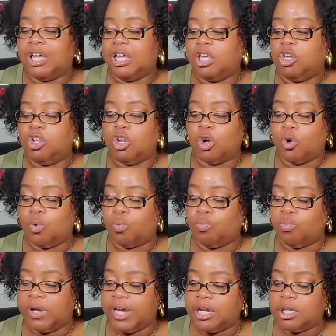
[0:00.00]
you know,
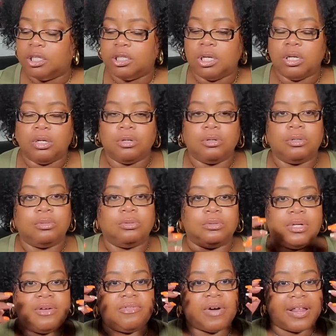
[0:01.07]
read a
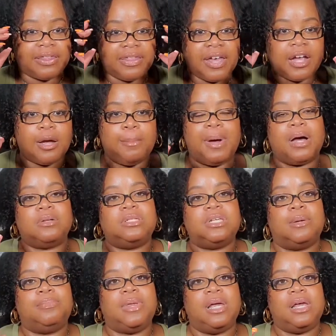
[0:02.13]
little. If I think about
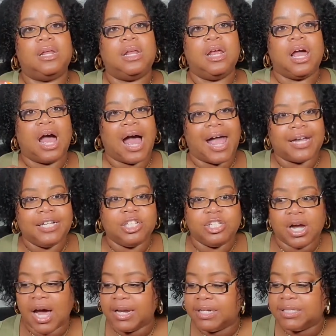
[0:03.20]
something, I could
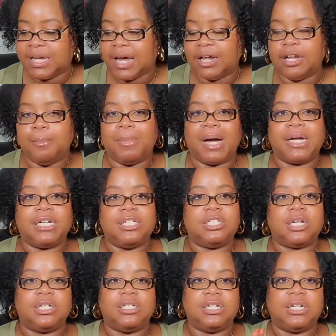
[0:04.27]
jot it down in my
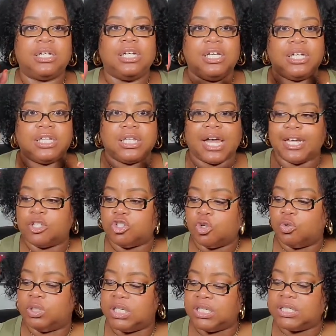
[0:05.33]
agenda. Like,
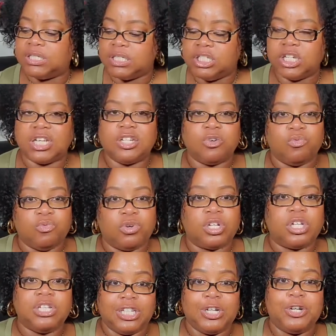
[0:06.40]
so this agenda
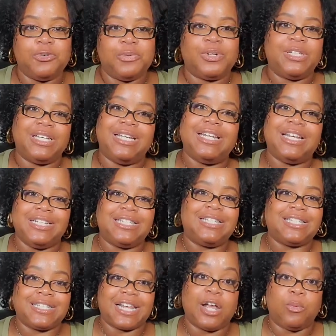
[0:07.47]
really literally needs
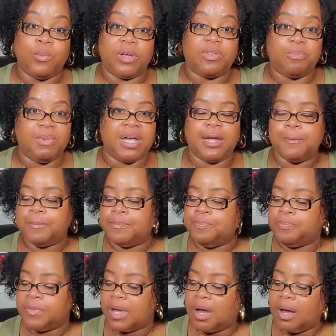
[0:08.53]
to stay with me.
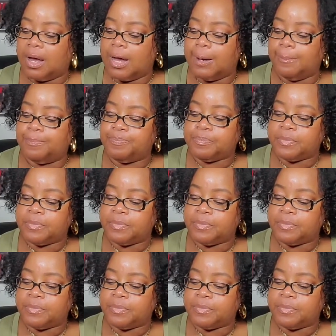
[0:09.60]
I